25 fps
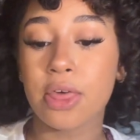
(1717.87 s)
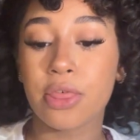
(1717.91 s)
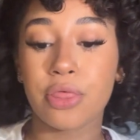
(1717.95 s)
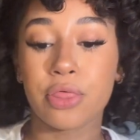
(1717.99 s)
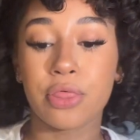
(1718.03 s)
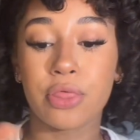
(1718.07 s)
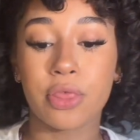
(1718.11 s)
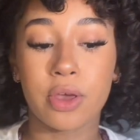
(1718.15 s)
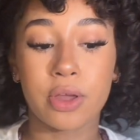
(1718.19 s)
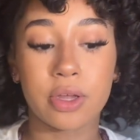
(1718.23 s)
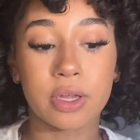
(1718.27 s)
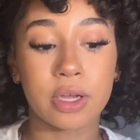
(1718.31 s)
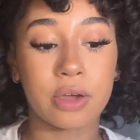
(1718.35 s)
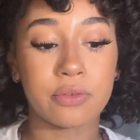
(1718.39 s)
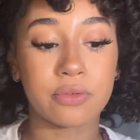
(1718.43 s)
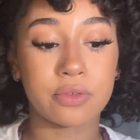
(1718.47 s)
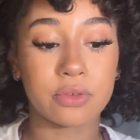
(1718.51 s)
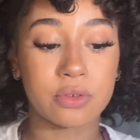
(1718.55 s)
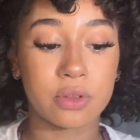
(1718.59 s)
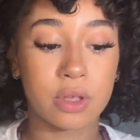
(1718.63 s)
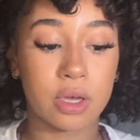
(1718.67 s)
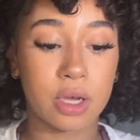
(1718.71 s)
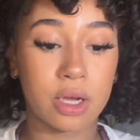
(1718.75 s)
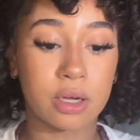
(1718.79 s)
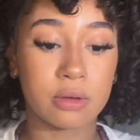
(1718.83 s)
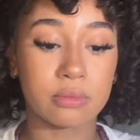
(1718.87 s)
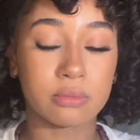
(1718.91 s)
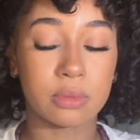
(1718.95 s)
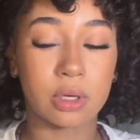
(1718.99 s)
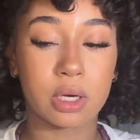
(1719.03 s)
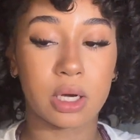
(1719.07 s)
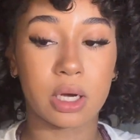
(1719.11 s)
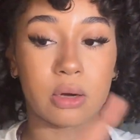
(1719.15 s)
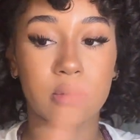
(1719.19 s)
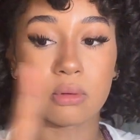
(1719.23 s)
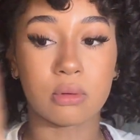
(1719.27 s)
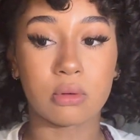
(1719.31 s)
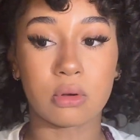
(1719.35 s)
Then after that
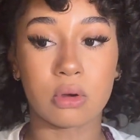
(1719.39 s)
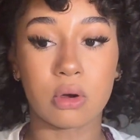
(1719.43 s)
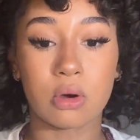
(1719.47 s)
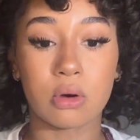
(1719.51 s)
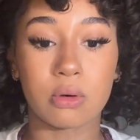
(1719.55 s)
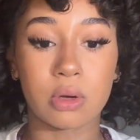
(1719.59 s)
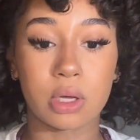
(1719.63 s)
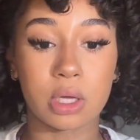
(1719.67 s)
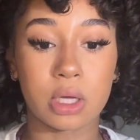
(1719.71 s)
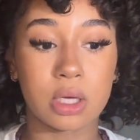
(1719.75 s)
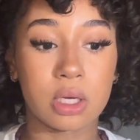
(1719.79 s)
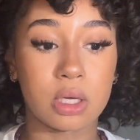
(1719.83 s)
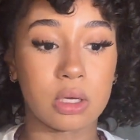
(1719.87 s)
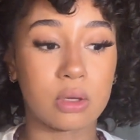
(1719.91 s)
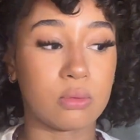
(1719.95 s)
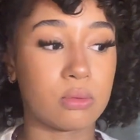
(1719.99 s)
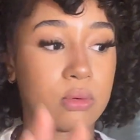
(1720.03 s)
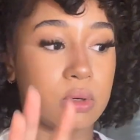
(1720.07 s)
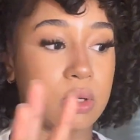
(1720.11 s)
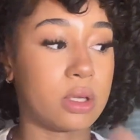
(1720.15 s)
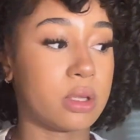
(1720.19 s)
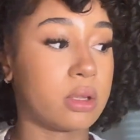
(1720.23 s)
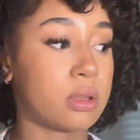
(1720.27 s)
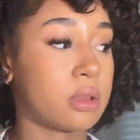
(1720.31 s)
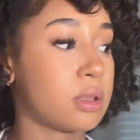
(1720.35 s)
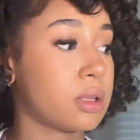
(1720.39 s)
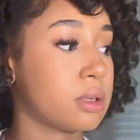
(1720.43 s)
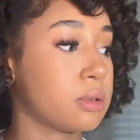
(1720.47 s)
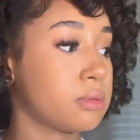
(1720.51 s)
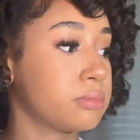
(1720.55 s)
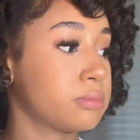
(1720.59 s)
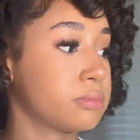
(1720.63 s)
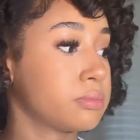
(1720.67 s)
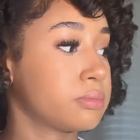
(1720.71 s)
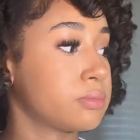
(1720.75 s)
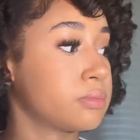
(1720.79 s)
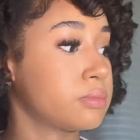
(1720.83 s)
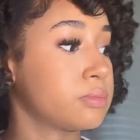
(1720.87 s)
I will go in with,
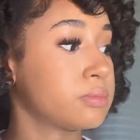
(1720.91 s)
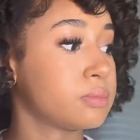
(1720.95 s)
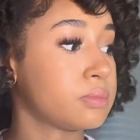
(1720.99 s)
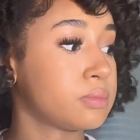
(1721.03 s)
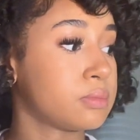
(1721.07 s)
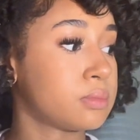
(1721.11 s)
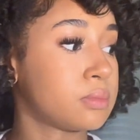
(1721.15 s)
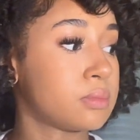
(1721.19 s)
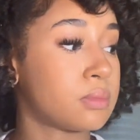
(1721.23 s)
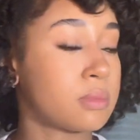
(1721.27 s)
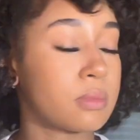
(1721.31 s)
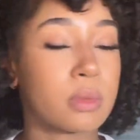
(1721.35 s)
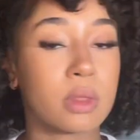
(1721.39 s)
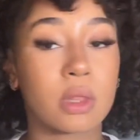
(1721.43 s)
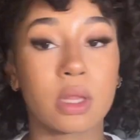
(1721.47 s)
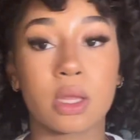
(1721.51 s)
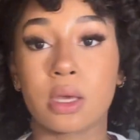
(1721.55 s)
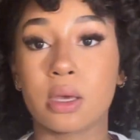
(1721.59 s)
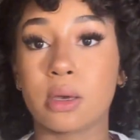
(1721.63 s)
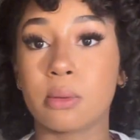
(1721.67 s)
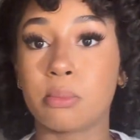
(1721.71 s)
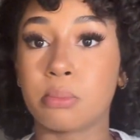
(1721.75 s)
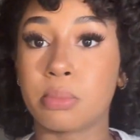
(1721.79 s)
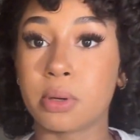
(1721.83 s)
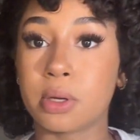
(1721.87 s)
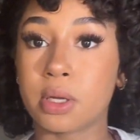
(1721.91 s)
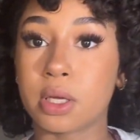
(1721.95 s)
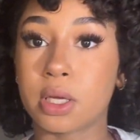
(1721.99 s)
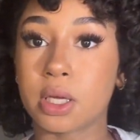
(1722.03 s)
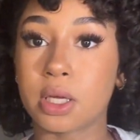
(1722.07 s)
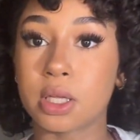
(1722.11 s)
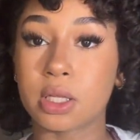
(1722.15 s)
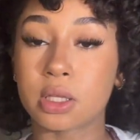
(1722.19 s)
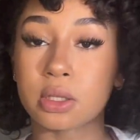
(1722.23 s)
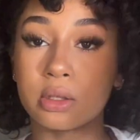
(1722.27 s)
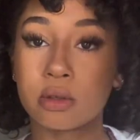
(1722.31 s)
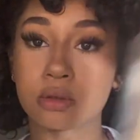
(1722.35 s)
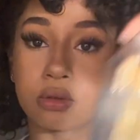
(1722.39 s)
put it in
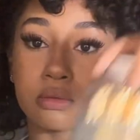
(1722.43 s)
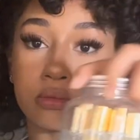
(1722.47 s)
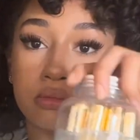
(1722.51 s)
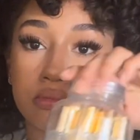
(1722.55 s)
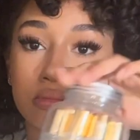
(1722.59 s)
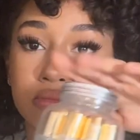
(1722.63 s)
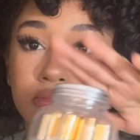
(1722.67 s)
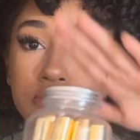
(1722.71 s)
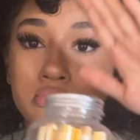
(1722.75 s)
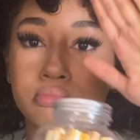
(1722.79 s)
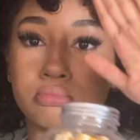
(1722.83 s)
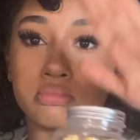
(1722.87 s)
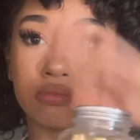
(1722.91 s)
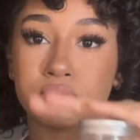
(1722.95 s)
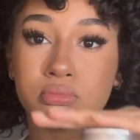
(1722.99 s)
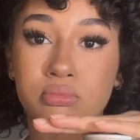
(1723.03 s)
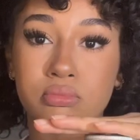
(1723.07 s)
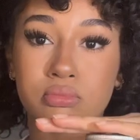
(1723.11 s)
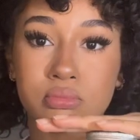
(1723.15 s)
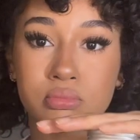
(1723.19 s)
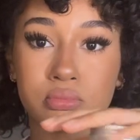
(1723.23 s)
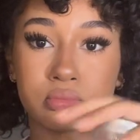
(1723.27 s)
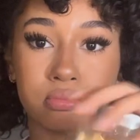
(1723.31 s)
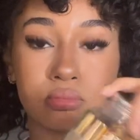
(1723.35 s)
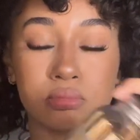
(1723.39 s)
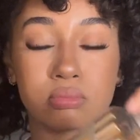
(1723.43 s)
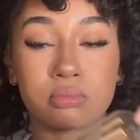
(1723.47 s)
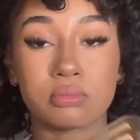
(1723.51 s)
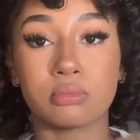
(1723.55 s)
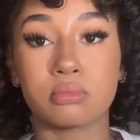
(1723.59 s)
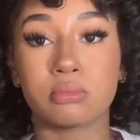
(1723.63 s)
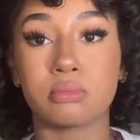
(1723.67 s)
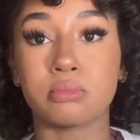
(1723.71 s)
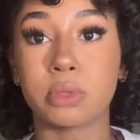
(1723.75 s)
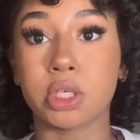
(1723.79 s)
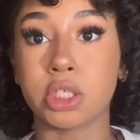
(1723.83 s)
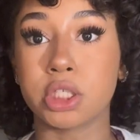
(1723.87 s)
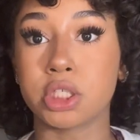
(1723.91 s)
a little
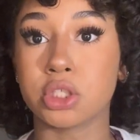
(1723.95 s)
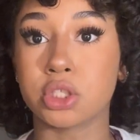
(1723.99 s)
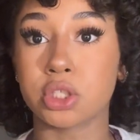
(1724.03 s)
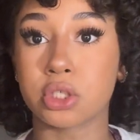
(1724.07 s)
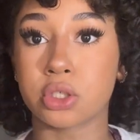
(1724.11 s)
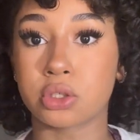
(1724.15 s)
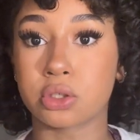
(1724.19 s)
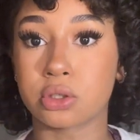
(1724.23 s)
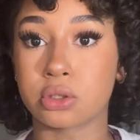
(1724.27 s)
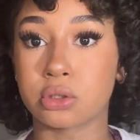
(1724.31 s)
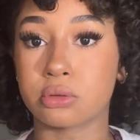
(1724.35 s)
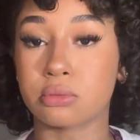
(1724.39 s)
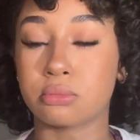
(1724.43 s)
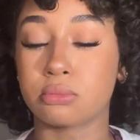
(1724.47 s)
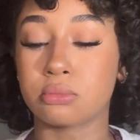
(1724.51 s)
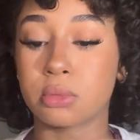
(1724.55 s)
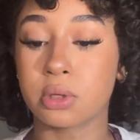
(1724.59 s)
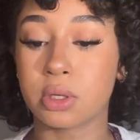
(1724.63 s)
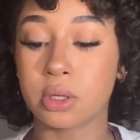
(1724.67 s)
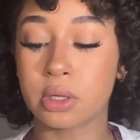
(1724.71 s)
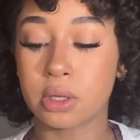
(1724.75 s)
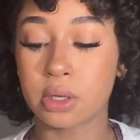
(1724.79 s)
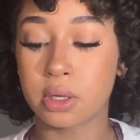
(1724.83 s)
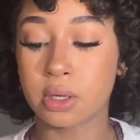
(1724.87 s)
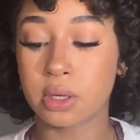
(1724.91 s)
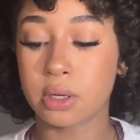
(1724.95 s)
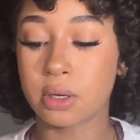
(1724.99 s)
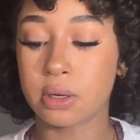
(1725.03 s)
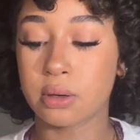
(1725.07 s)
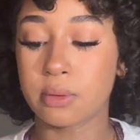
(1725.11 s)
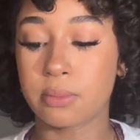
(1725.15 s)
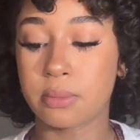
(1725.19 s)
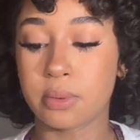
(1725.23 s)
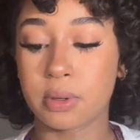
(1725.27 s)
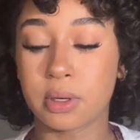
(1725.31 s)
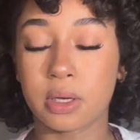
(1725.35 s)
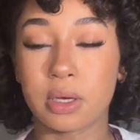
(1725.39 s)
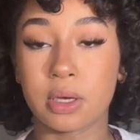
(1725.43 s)
mason jar too.
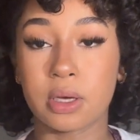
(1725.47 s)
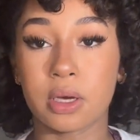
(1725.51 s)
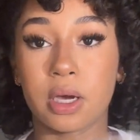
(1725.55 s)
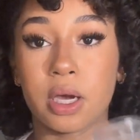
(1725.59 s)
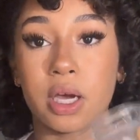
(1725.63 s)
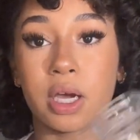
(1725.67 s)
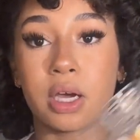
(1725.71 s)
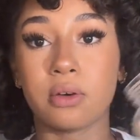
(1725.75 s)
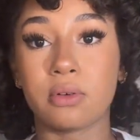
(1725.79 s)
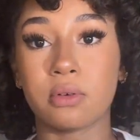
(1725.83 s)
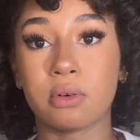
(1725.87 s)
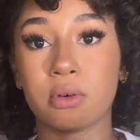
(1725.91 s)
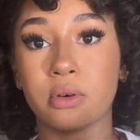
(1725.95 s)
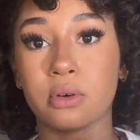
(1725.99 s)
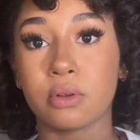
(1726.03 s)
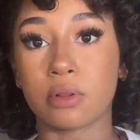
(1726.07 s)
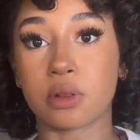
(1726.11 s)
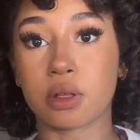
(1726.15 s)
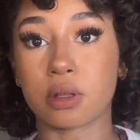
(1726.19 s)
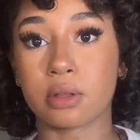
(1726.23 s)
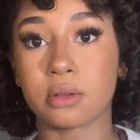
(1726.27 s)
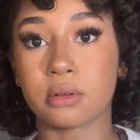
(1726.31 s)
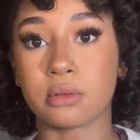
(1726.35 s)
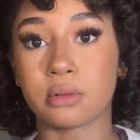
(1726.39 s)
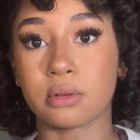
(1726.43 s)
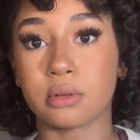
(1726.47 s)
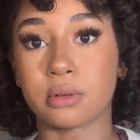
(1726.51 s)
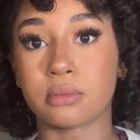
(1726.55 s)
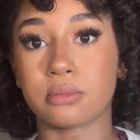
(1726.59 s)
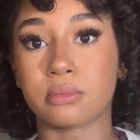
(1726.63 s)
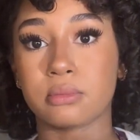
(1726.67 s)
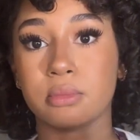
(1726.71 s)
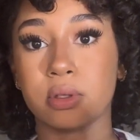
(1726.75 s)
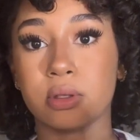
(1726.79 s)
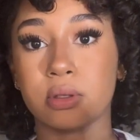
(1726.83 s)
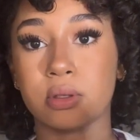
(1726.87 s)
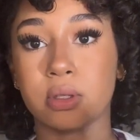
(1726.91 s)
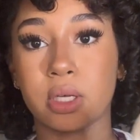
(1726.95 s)
But I have all these little,
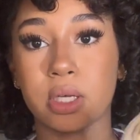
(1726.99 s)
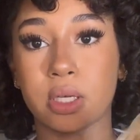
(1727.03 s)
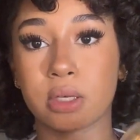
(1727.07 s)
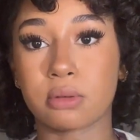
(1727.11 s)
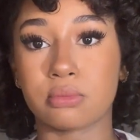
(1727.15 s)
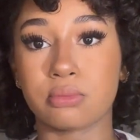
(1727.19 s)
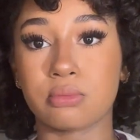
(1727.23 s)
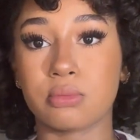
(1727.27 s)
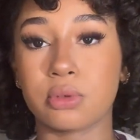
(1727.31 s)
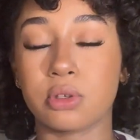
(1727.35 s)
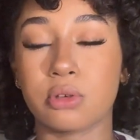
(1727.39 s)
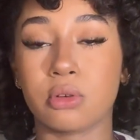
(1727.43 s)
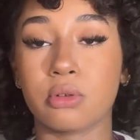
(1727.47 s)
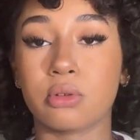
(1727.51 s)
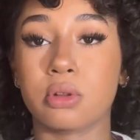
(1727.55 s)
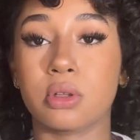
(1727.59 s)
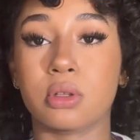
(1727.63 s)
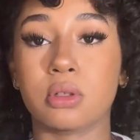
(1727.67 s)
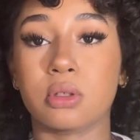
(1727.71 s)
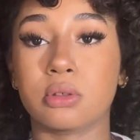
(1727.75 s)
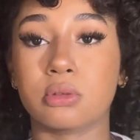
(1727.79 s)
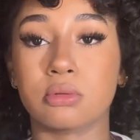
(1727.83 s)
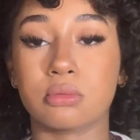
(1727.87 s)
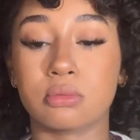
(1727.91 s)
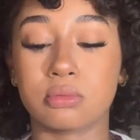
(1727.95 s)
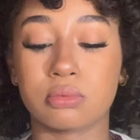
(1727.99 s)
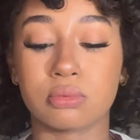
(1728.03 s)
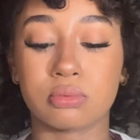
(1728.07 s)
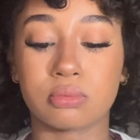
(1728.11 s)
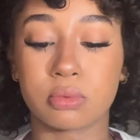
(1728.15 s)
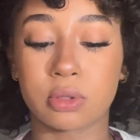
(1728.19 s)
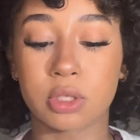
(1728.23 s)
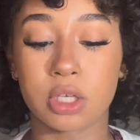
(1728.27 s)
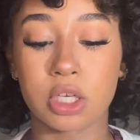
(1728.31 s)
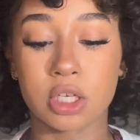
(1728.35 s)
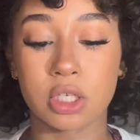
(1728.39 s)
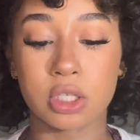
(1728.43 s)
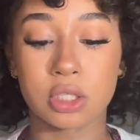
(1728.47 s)
like, you know, the little
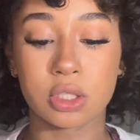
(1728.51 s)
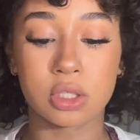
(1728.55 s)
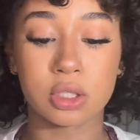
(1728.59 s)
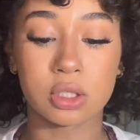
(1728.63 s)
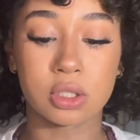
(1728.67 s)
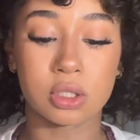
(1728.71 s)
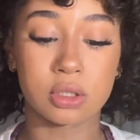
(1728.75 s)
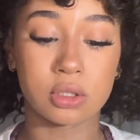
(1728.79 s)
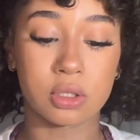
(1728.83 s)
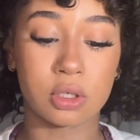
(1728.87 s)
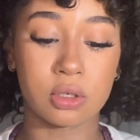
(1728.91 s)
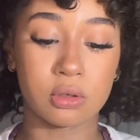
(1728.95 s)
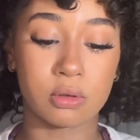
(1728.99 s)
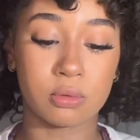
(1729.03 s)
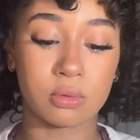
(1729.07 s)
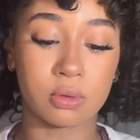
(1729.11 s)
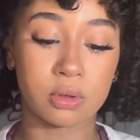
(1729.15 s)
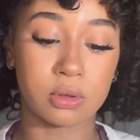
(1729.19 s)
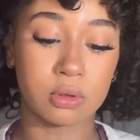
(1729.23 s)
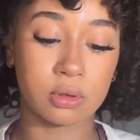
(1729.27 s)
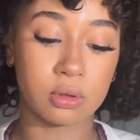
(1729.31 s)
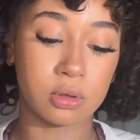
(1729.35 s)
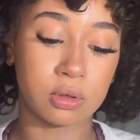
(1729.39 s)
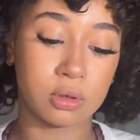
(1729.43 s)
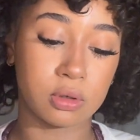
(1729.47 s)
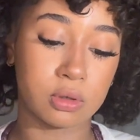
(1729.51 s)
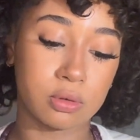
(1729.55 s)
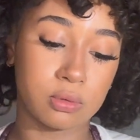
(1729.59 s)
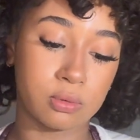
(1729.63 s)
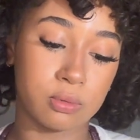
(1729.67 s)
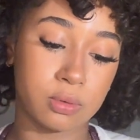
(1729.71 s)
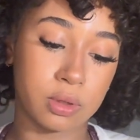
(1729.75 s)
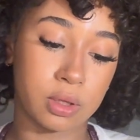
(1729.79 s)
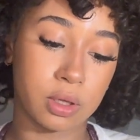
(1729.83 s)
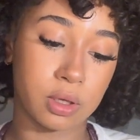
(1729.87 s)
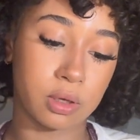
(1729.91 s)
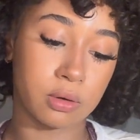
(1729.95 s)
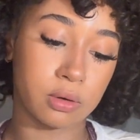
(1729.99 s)
Kiss, I don't know what
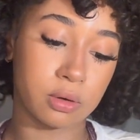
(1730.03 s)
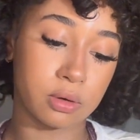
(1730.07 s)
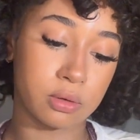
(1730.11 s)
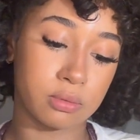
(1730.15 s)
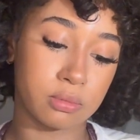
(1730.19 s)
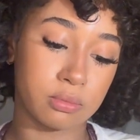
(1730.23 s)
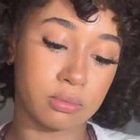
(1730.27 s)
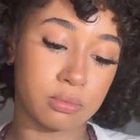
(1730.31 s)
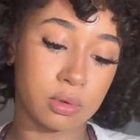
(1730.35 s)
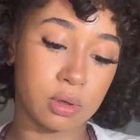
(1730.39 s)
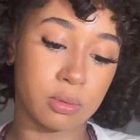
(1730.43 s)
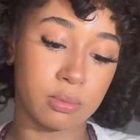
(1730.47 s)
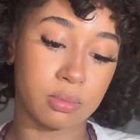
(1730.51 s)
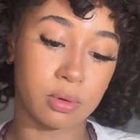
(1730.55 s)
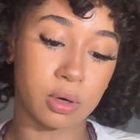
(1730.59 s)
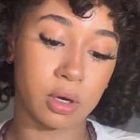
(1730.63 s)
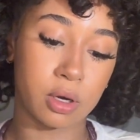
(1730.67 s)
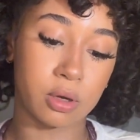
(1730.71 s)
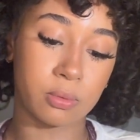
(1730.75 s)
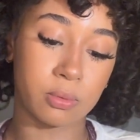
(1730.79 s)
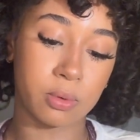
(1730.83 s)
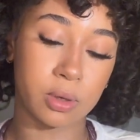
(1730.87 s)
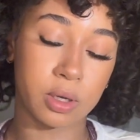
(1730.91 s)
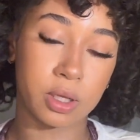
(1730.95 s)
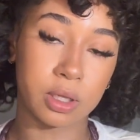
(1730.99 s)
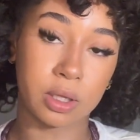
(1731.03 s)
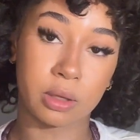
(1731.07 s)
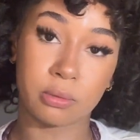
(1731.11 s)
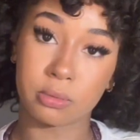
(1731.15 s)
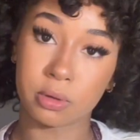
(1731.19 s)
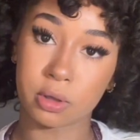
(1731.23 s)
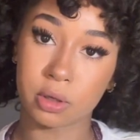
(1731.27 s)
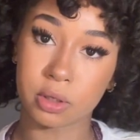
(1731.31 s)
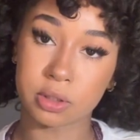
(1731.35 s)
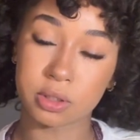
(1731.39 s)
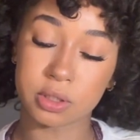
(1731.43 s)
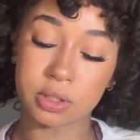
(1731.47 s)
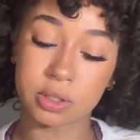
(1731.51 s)
they are, the Broadway lip
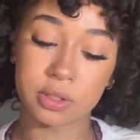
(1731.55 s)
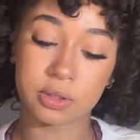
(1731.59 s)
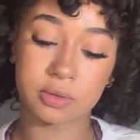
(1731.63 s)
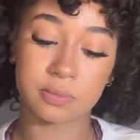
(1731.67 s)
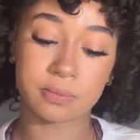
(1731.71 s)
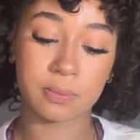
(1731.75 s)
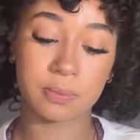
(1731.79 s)
glosses